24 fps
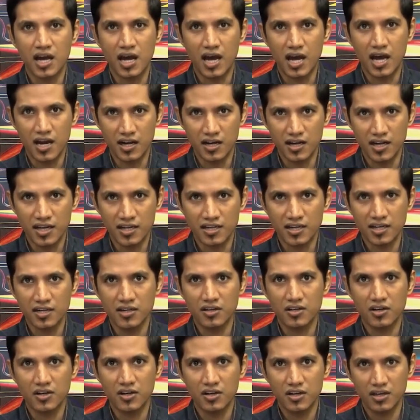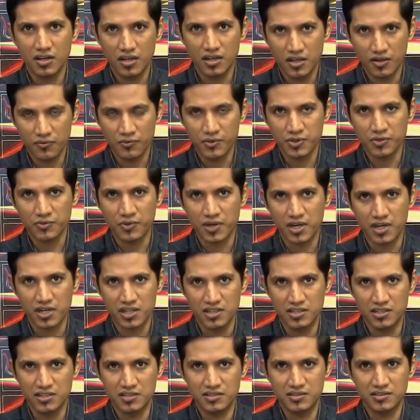are related with one
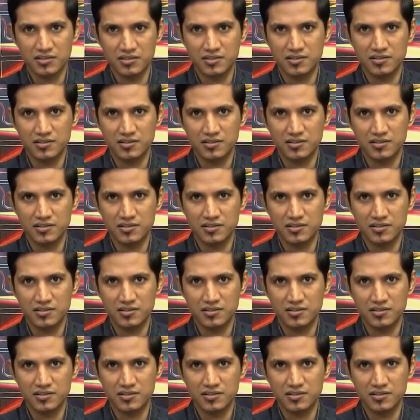another.